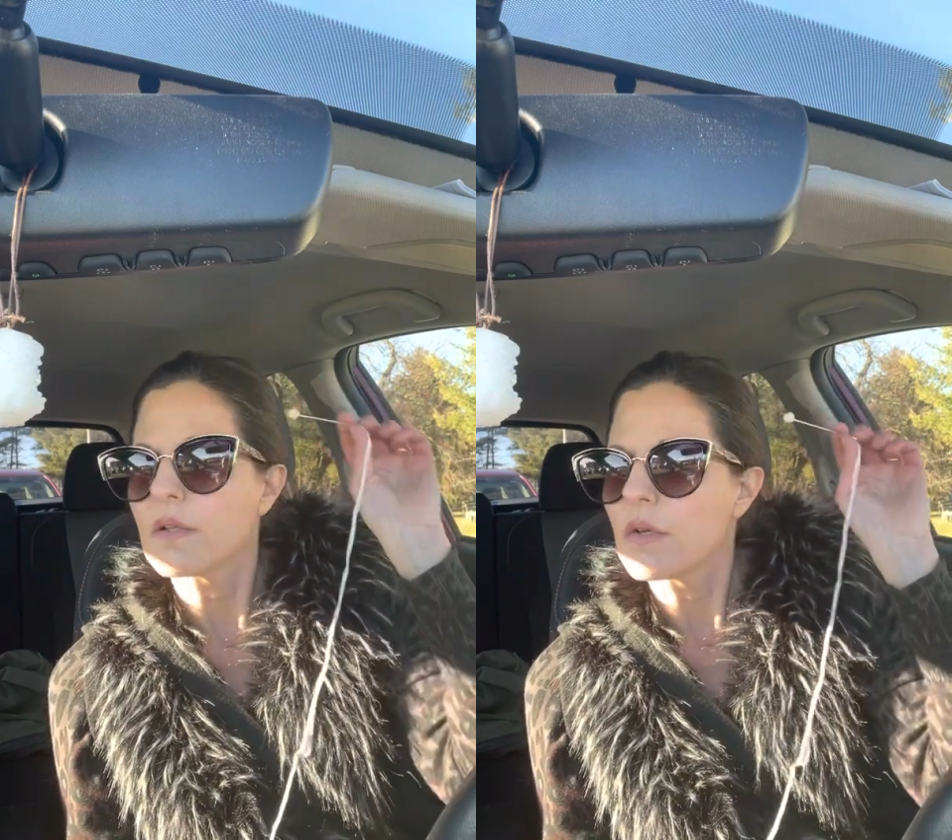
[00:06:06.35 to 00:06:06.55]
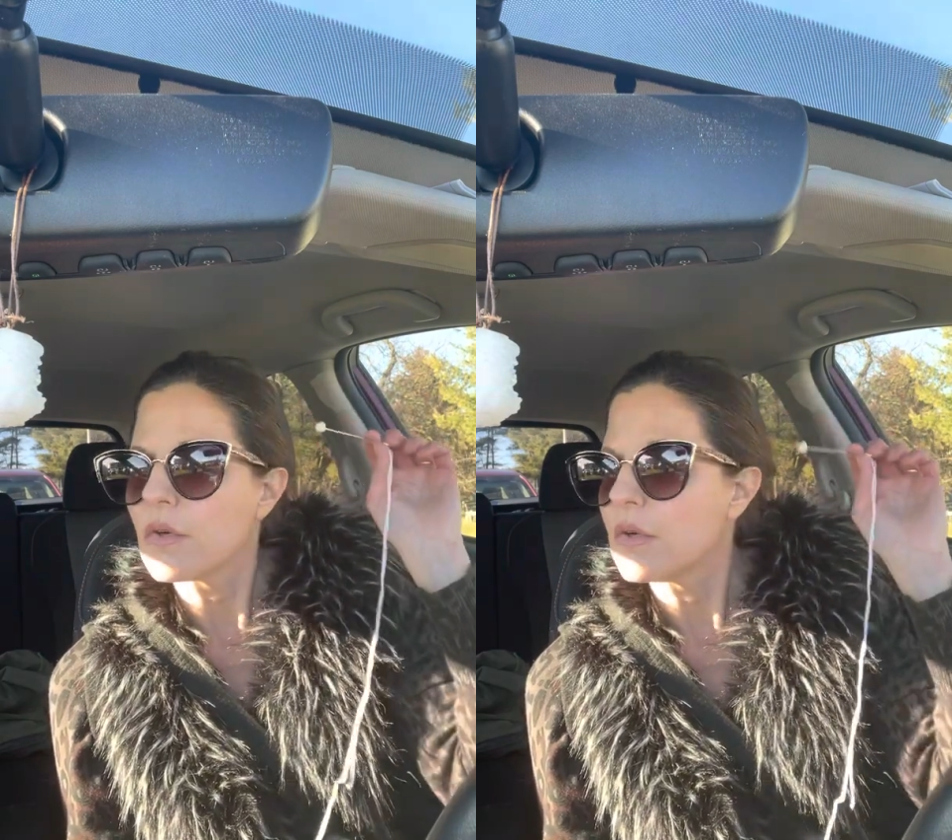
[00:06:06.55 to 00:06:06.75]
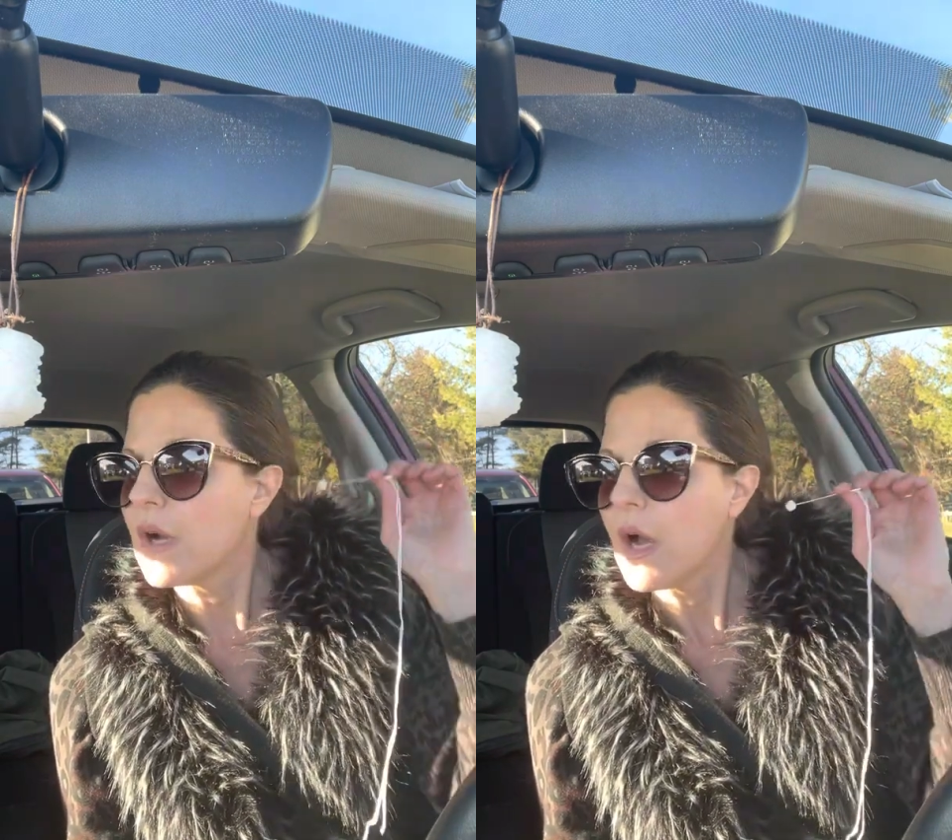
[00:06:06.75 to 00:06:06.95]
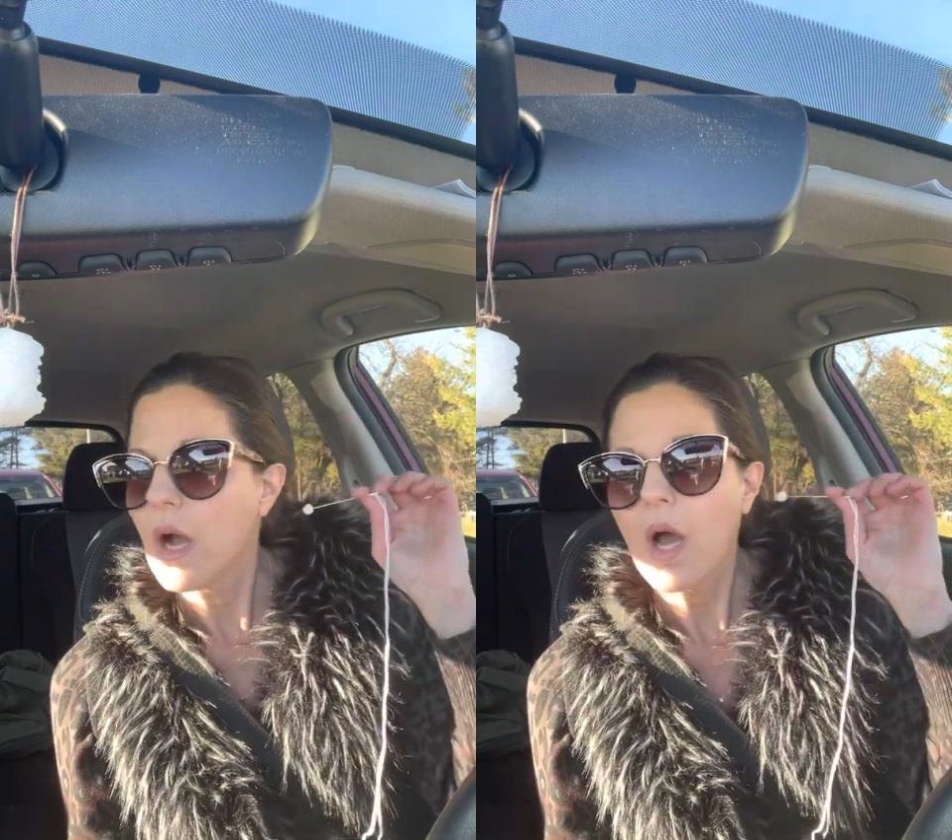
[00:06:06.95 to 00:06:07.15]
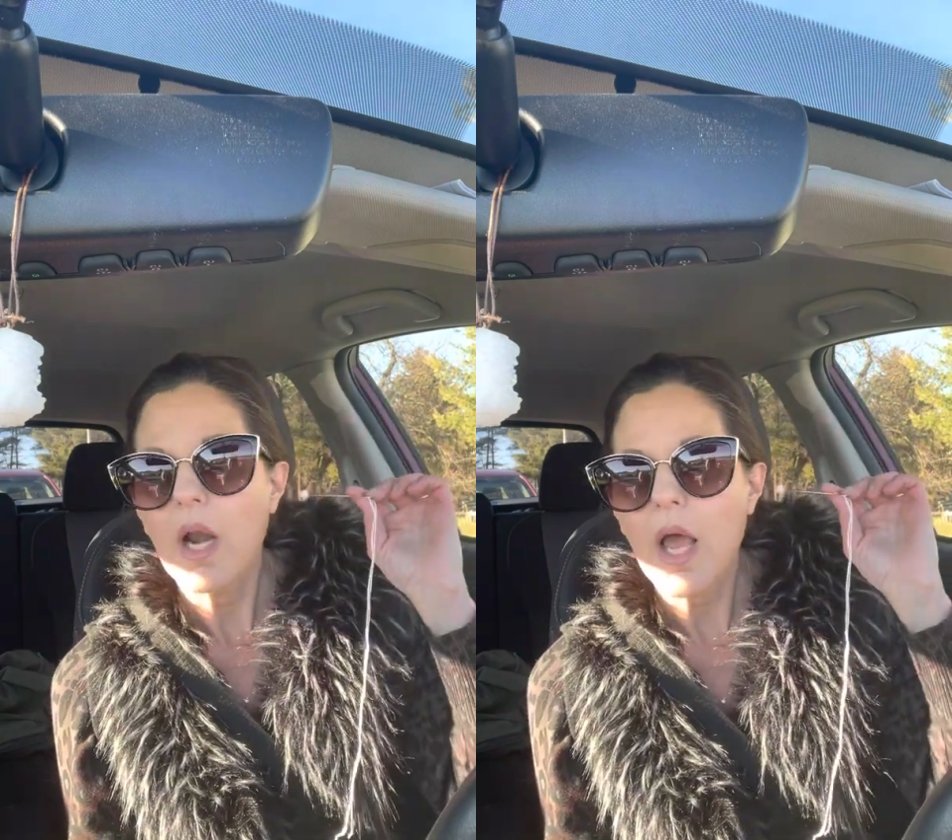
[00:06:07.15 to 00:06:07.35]
little
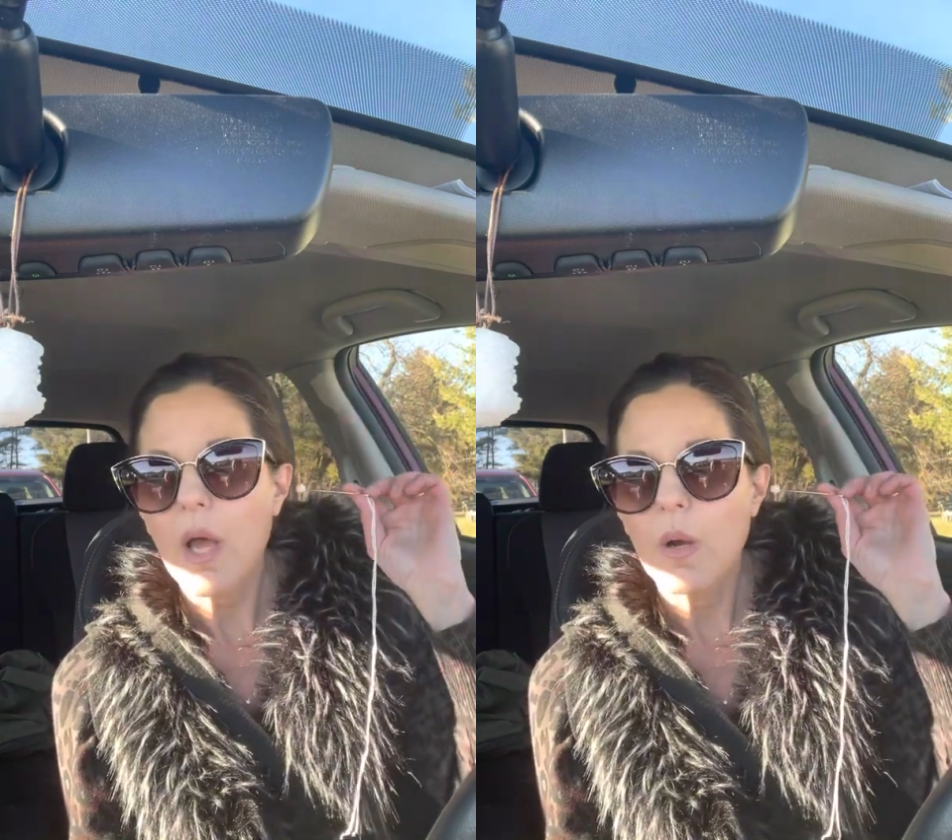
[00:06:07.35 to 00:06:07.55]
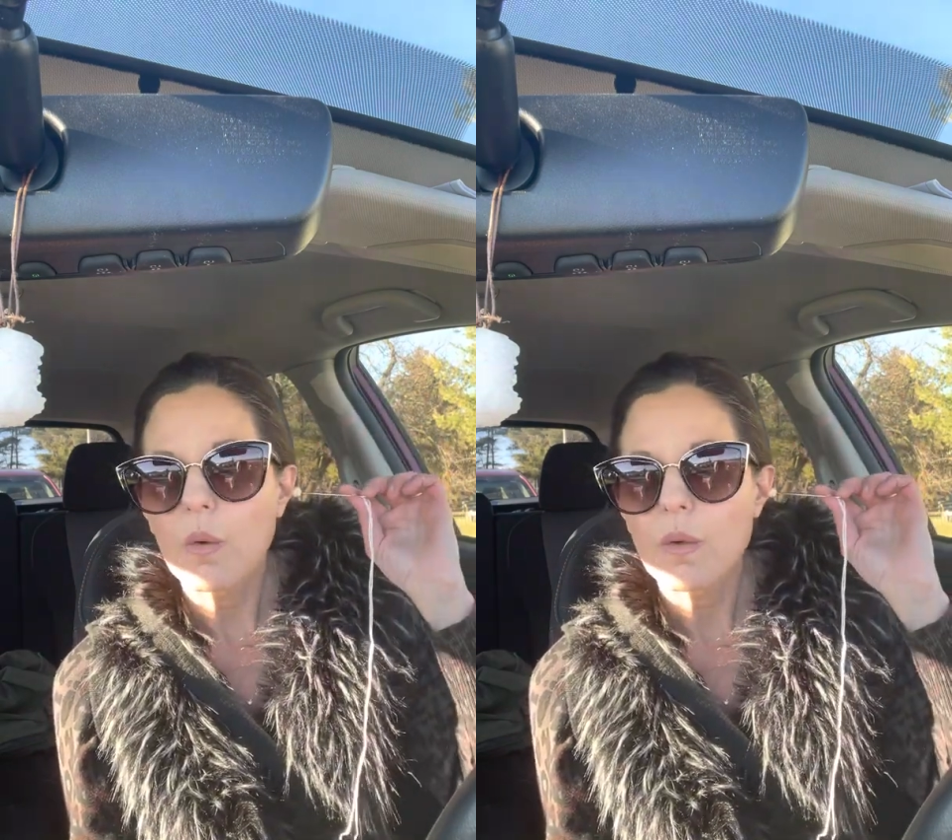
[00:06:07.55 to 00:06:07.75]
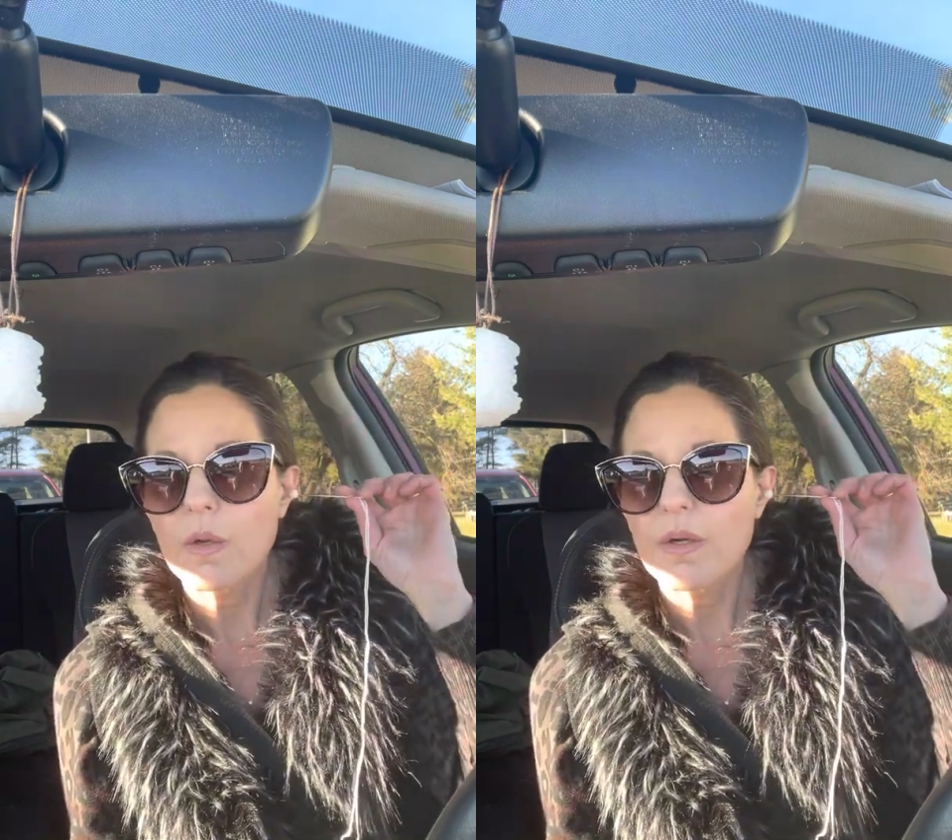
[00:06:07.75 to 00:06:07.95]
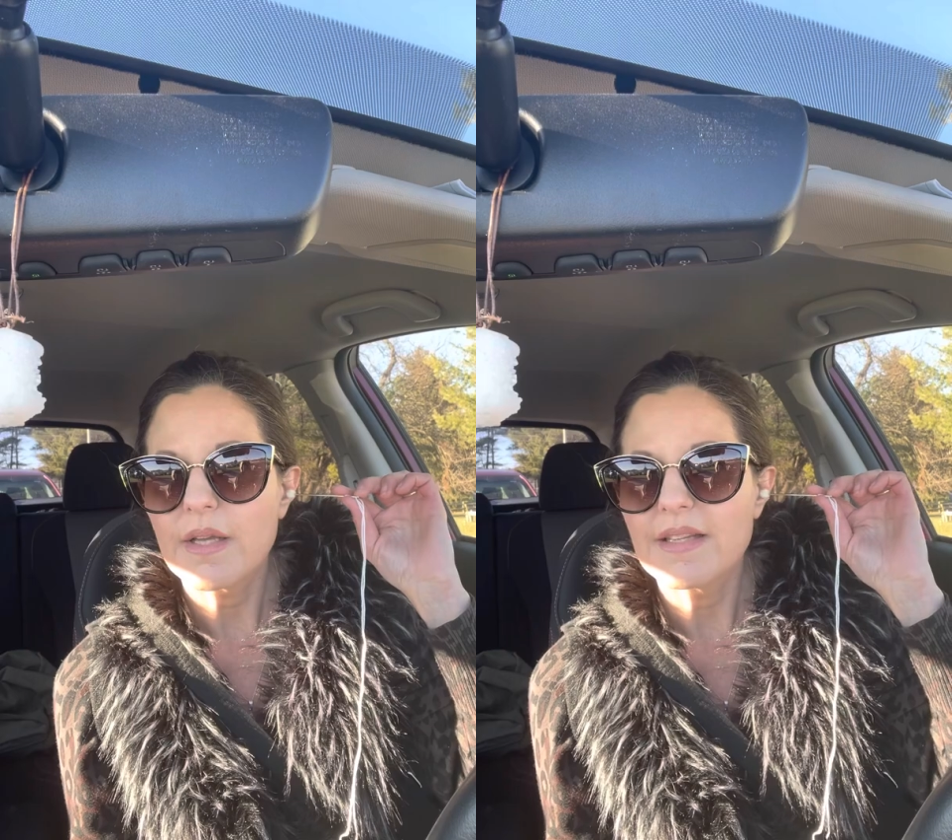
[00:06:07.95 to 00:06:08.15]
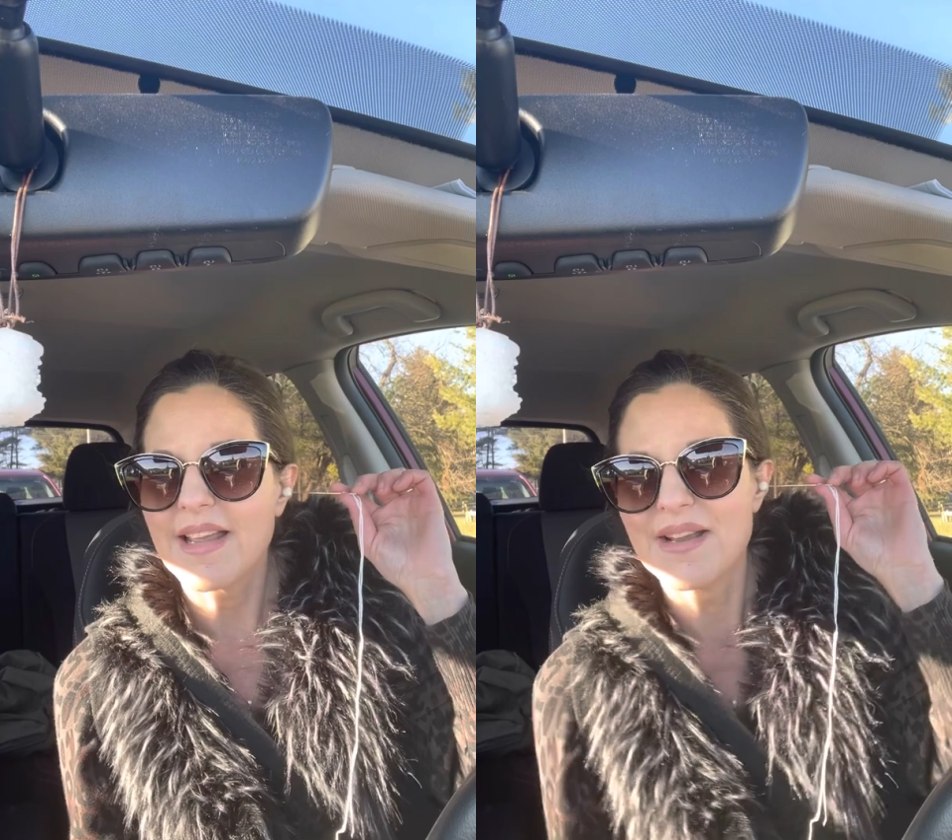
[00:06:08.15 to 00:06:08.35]
hello
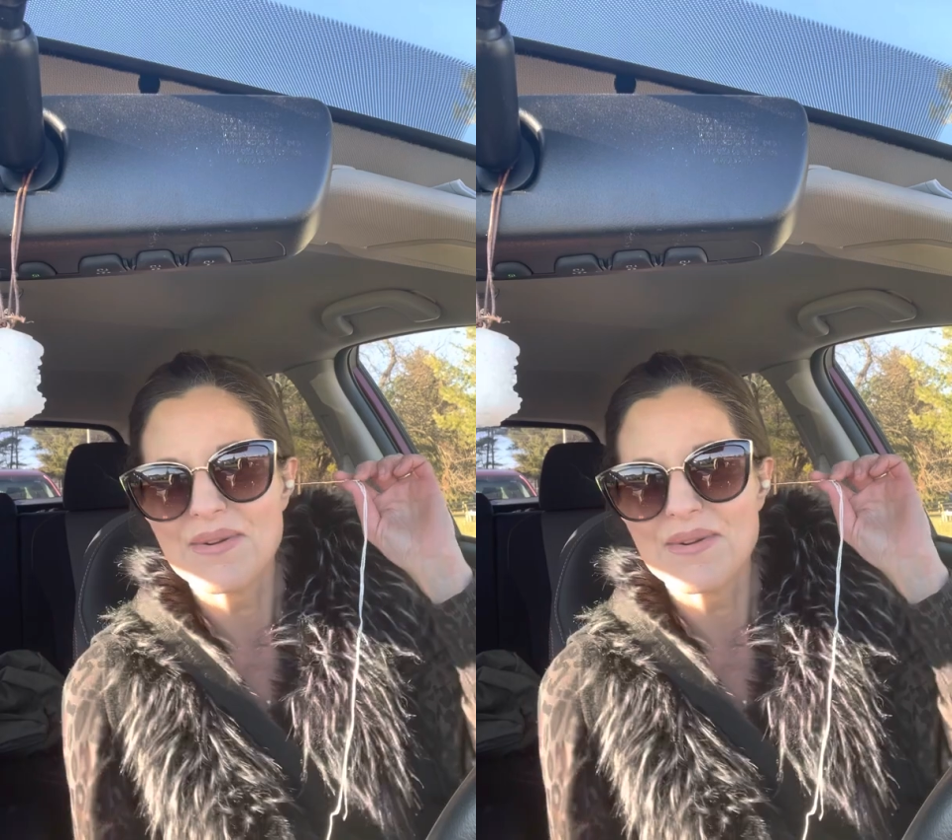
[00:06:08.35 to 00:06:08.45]
and